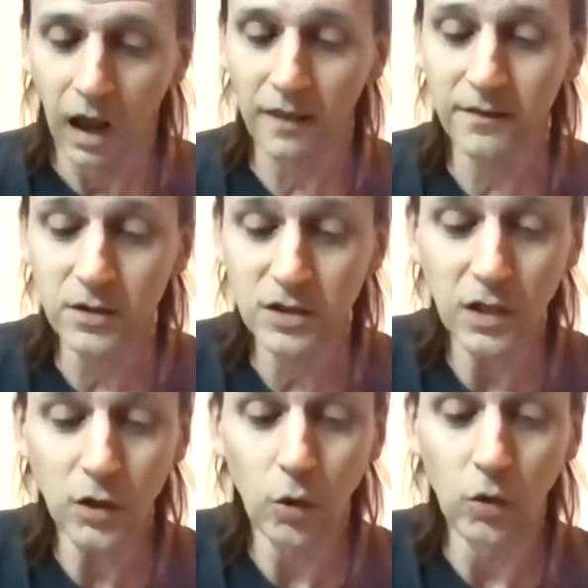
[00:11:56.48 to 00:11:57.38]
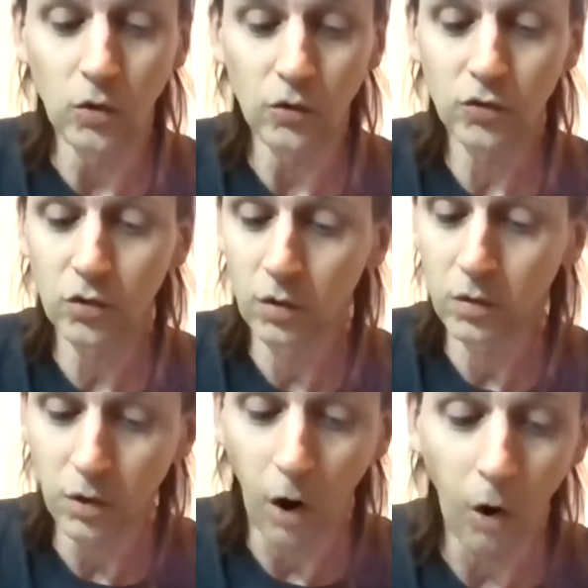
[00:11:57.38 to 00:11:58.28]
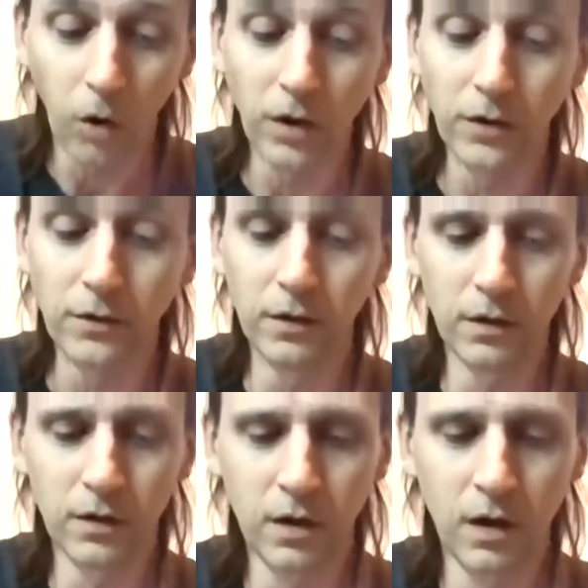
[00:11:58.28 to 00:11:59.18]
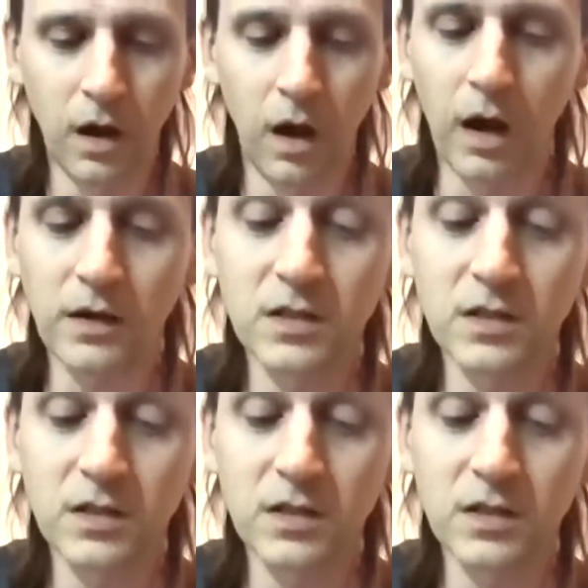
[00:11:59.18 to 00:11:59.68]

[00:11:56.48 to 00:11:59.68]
and the seagulls calling. I